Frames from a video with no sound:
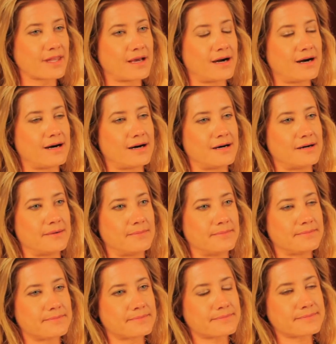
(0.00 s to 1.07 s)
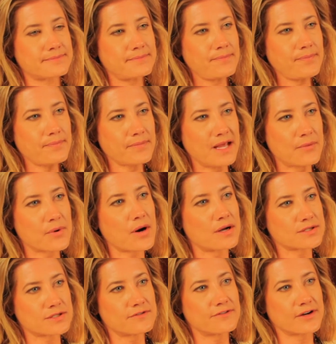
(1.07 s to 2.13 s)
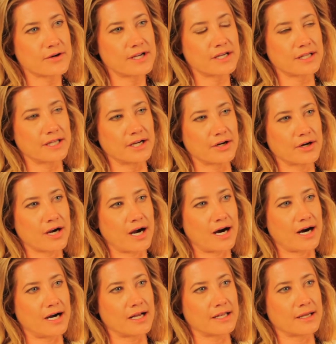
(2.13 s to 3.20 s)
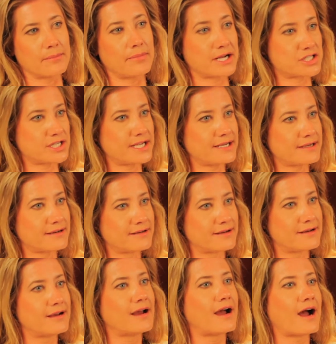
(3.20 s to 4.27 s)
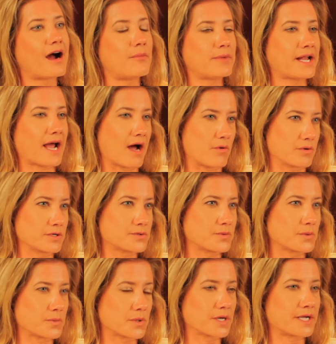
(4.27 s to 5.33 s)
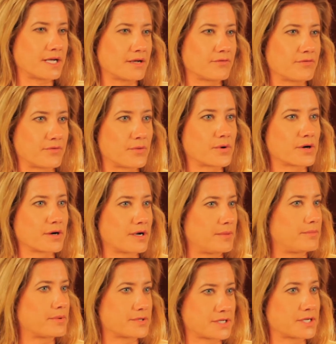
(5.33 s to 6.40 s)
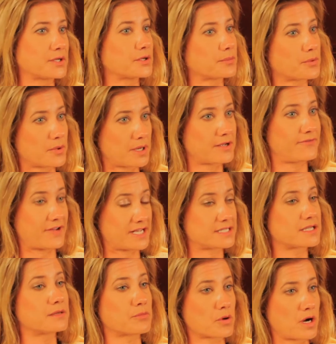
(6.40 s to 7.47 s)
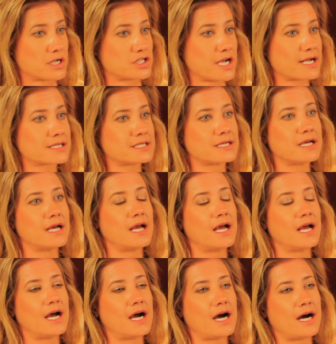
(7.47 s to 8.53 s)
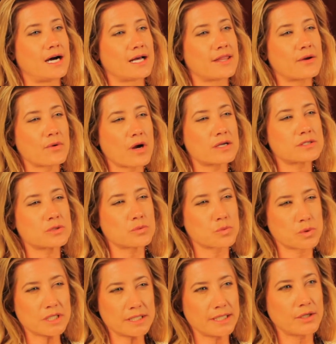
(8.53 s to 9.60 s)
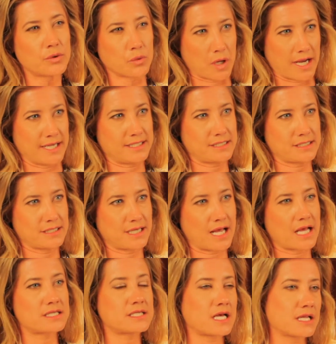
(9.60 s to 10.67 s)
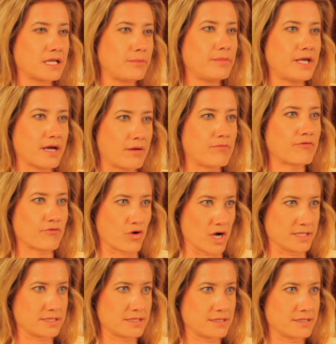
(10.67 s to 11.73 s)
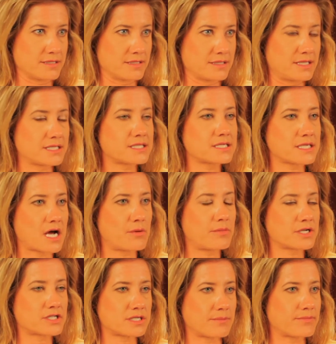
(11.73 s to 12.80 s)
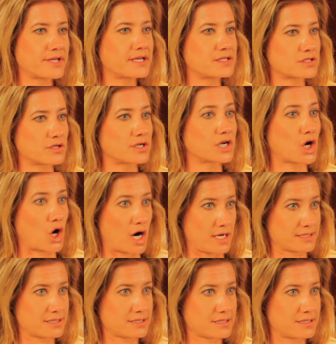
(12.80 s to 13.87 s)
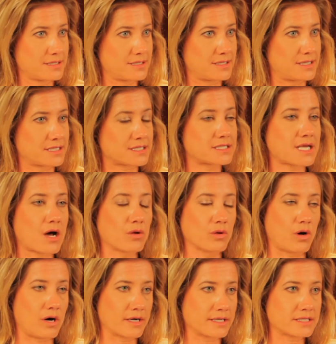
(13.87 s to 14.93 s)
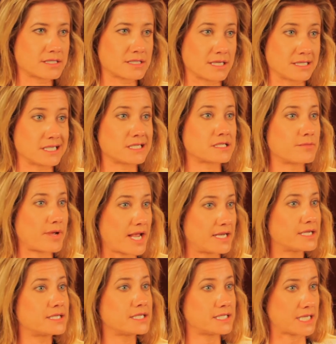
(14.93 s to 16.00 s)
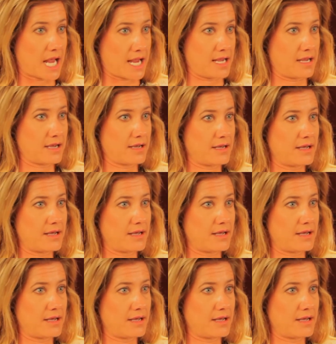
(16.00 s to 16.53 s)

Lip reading: They were also very clear on budgeting, how many hours we're working for a particular phase of the project. They were also really great at telling me up front, this is how much something is going to cost. This is how long it's anticipated to take.